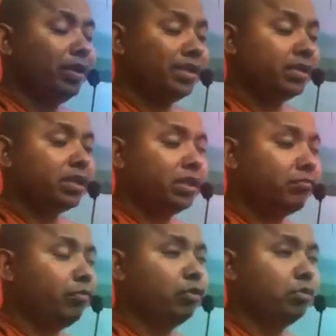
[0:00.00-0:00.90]
understand the
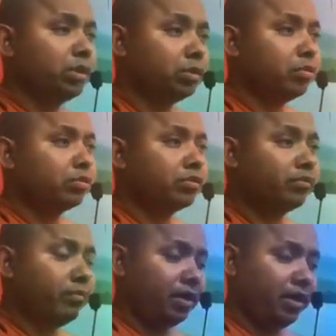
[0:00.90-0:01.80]
Four Noble Truths
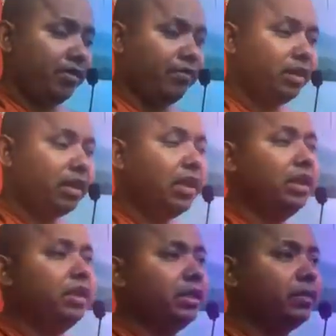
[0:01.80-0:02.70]
very, very
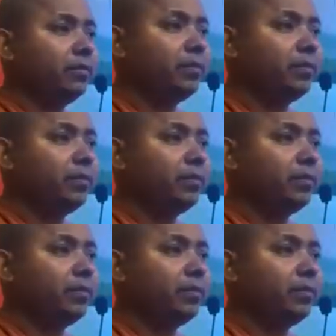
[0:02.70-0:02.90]
clearly,